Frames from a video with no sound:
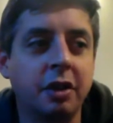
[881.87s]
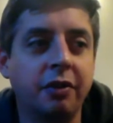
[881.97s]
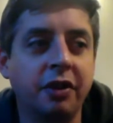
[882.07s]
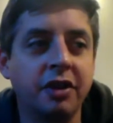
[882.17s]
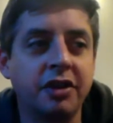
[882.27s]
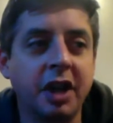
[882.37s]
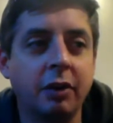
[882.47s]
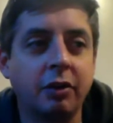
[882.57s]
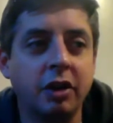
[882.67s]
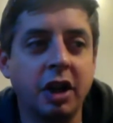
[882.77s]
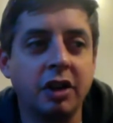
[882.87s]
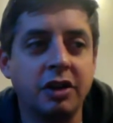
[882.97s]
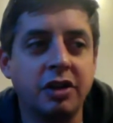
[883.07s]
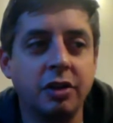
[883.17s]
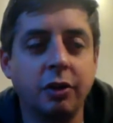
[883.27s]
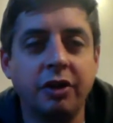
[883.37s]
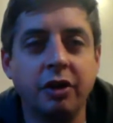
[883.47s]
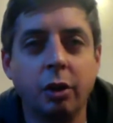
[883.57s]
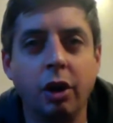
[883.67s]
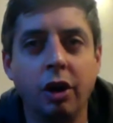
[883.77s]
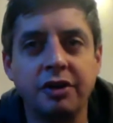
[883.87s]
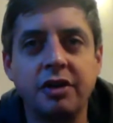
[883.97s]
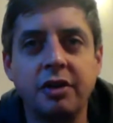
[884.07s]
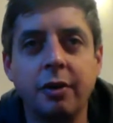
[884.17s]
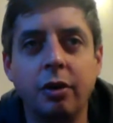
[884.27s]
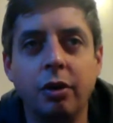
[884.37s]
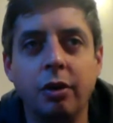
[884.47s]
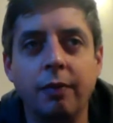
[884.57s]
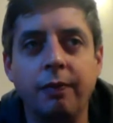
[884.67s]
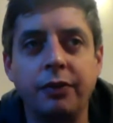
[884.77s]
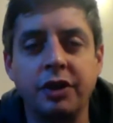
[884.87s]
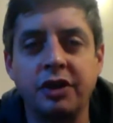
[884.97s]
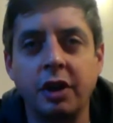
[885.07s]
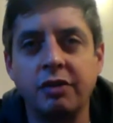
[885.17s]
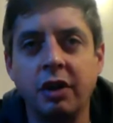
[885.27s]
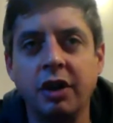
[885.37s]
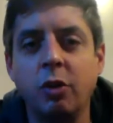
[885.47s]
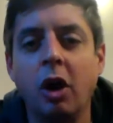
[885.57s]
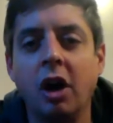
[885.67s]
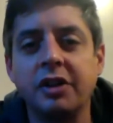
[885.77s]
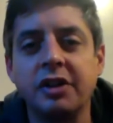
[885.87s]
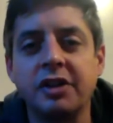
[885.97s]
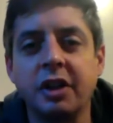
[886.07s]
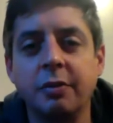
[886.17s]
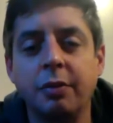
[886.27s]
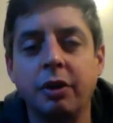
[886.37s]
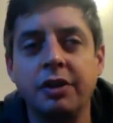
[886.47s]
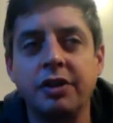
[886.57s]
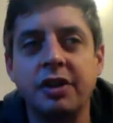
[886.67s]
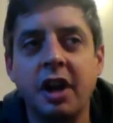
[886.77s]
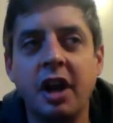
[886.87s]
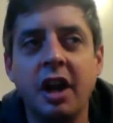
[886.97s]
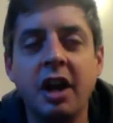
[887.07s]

because often the sound can get distorted or lost or just goes really quiet at certain points.